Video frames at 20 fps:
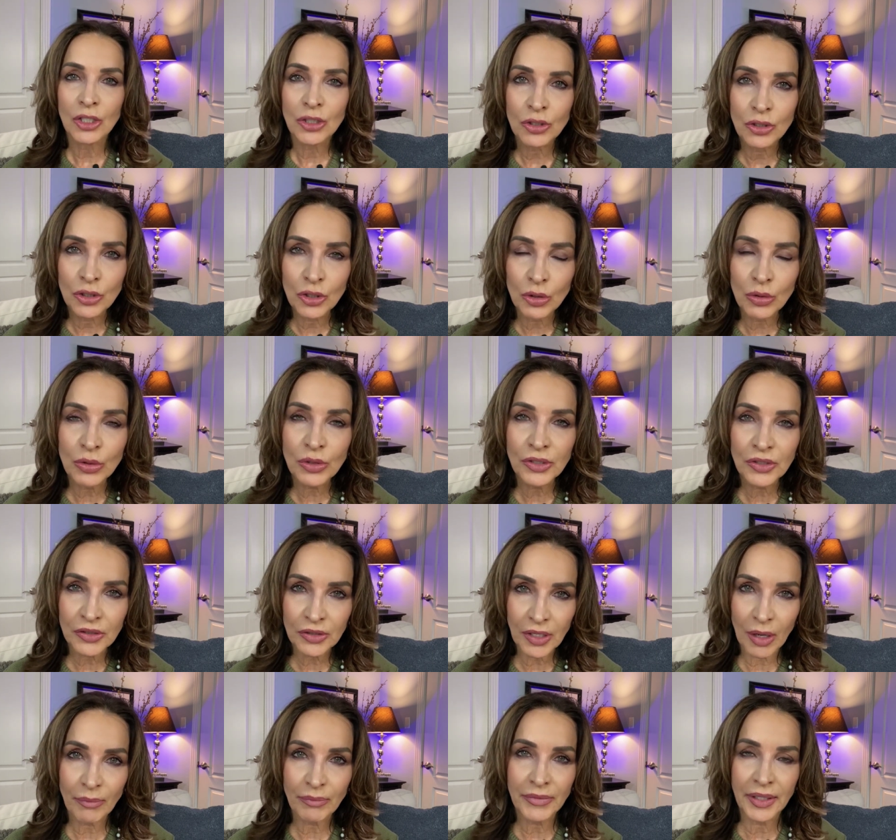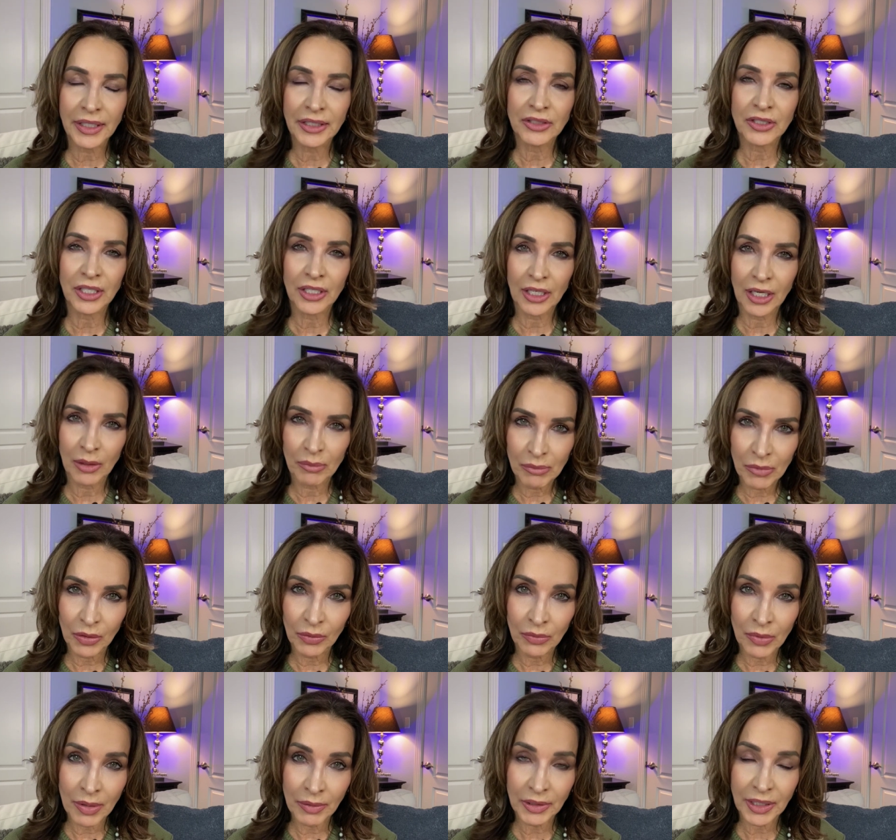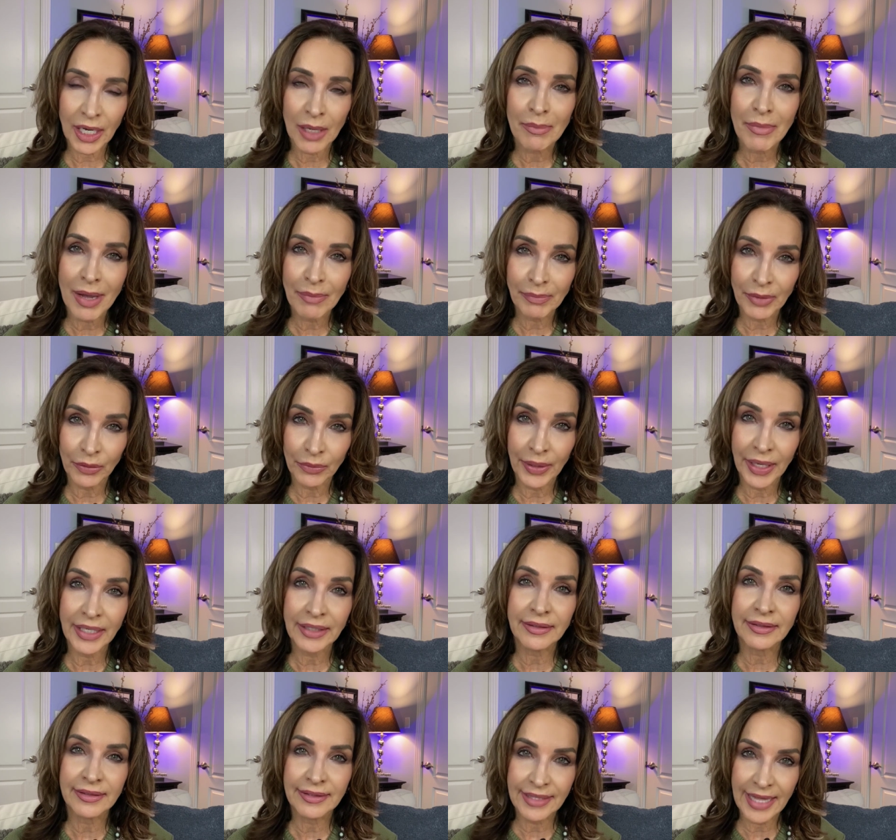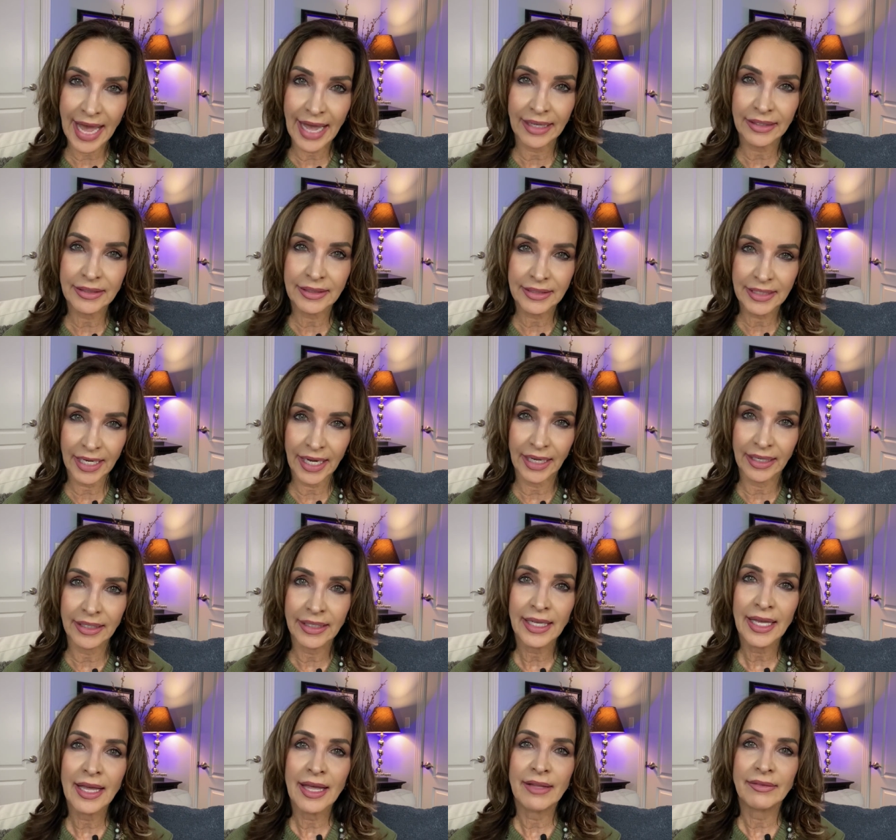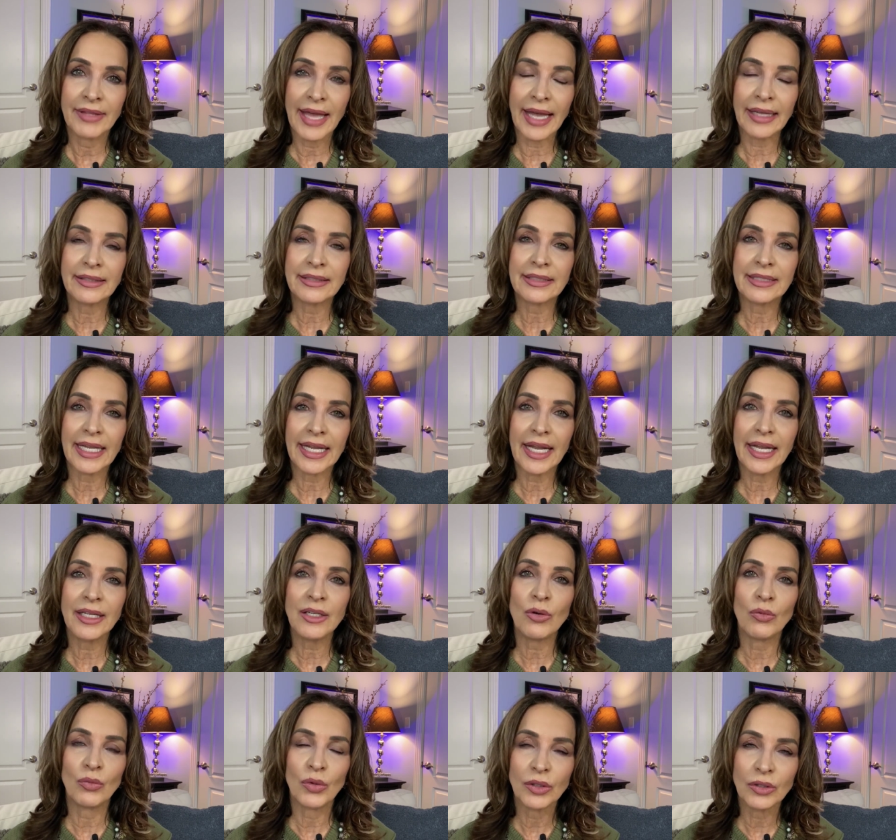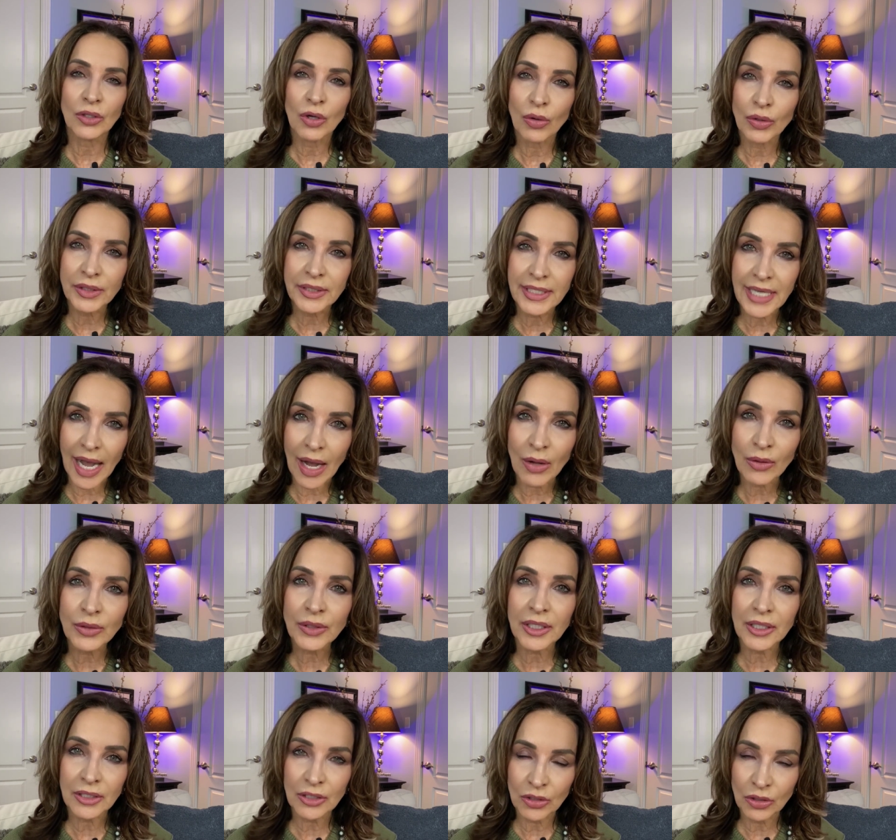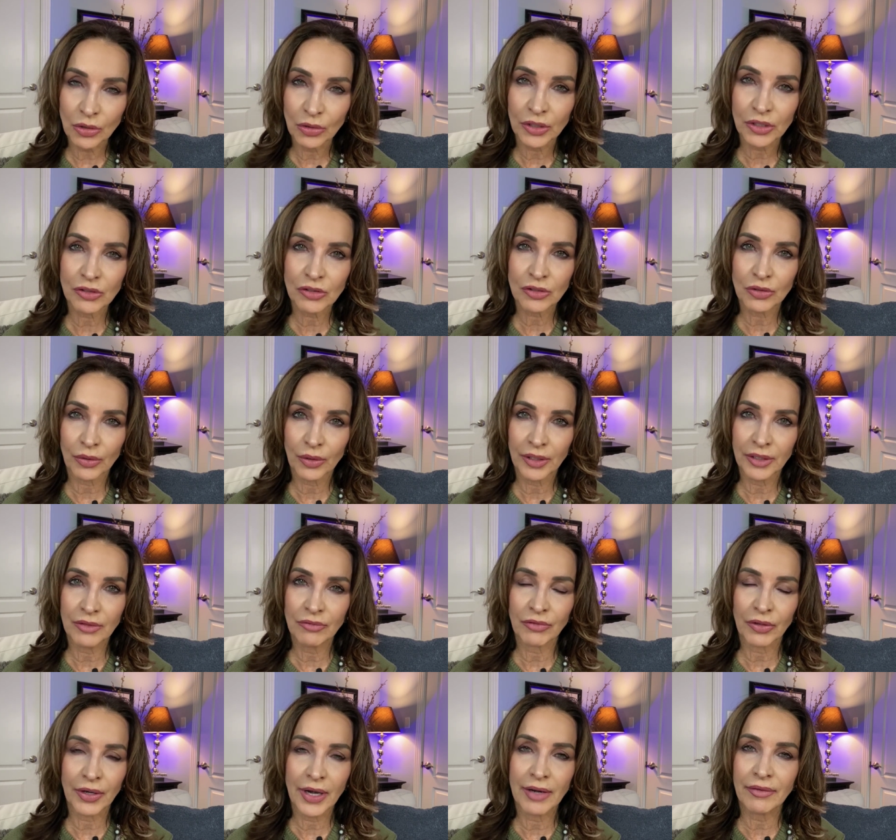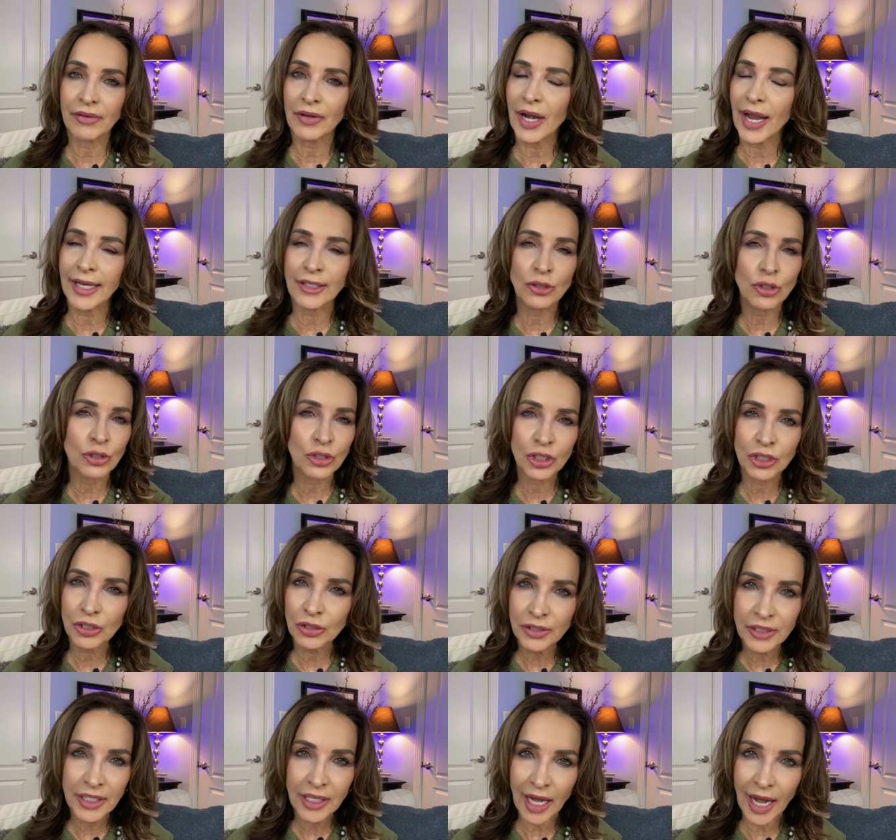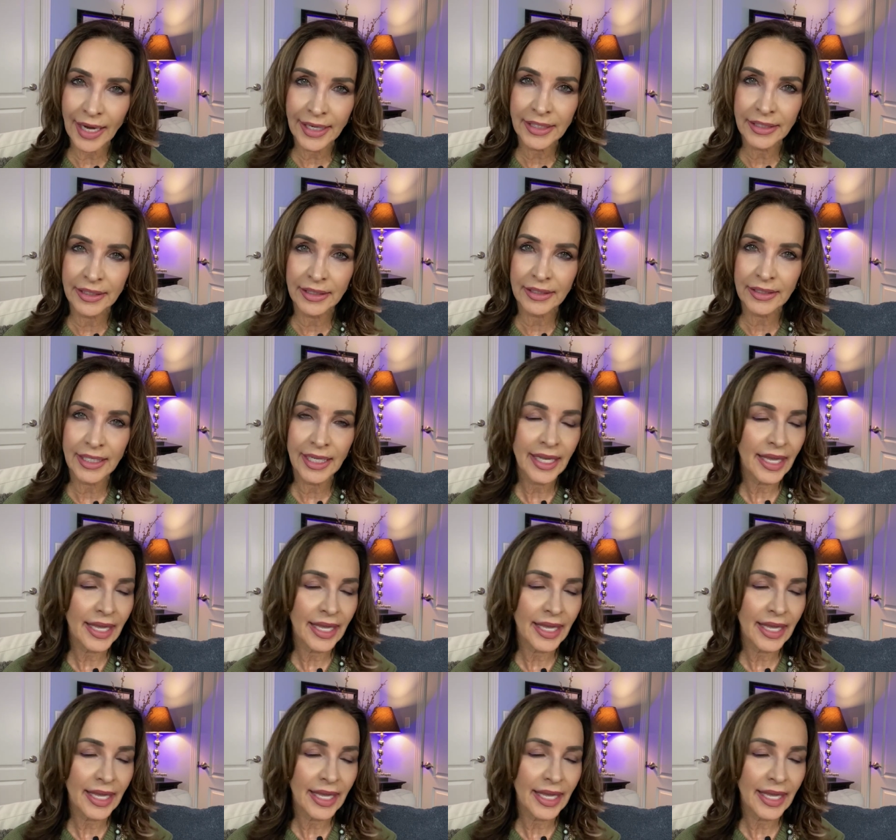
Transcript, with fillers: Do something to com commemorate that day. That day will go down in your story forever, and you shouldn't hide it